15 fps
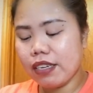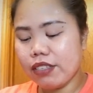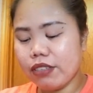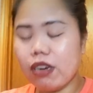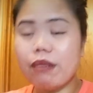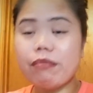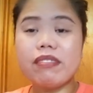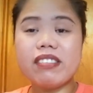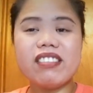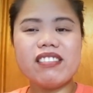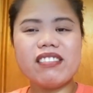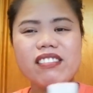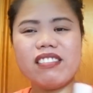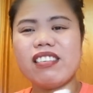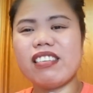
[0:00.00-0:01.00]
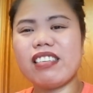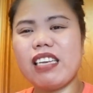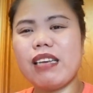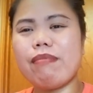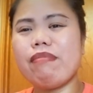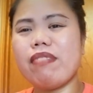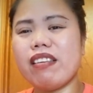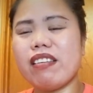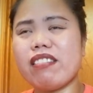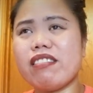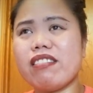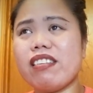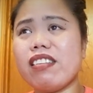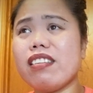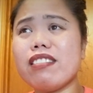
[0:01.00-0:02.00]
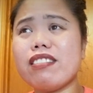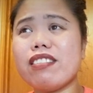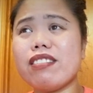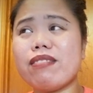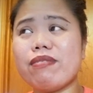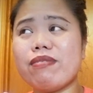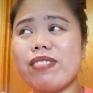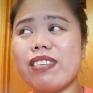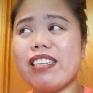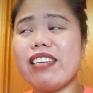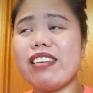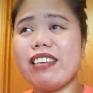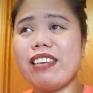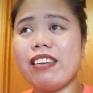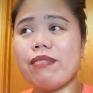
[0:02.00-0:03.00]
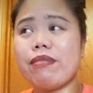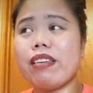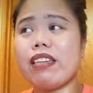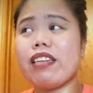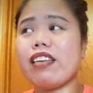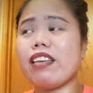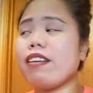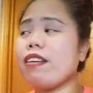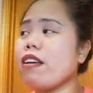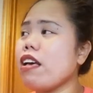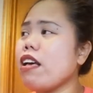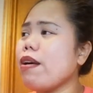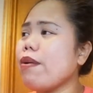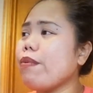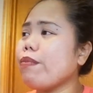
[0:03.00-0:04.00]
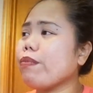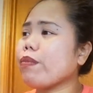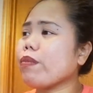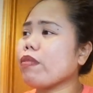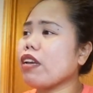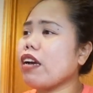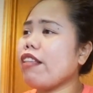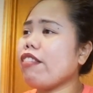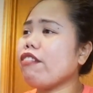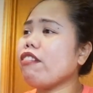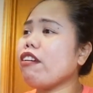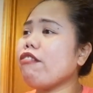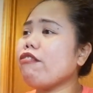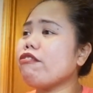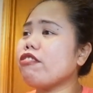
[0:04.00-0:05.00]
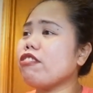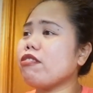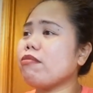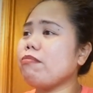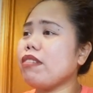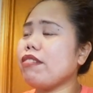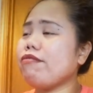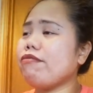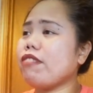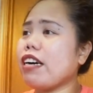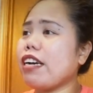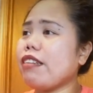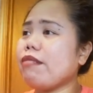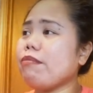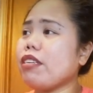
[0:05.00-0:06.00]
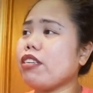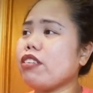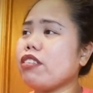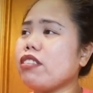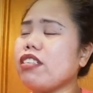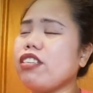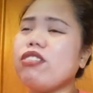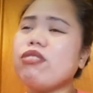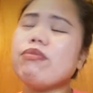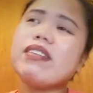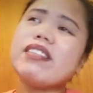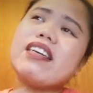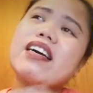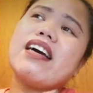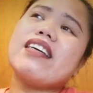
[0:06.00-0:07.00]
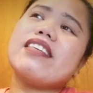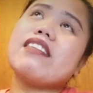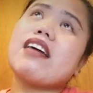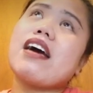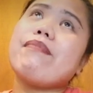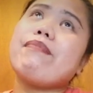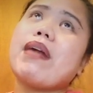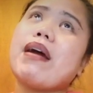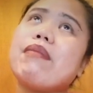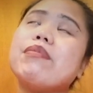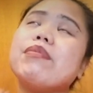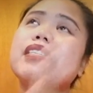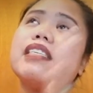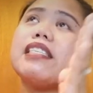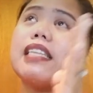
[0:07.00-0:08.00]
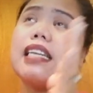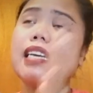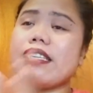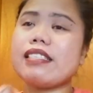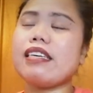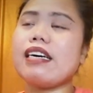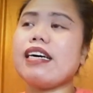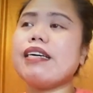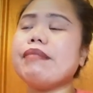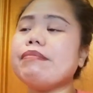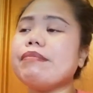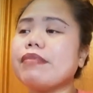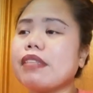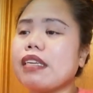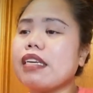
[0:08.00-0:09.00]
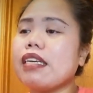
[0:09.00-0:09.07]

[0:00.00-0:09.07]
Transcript: I'm just gonna keep this. This is really, really. I thought I was just be fine, because you know what, guys, I probably next time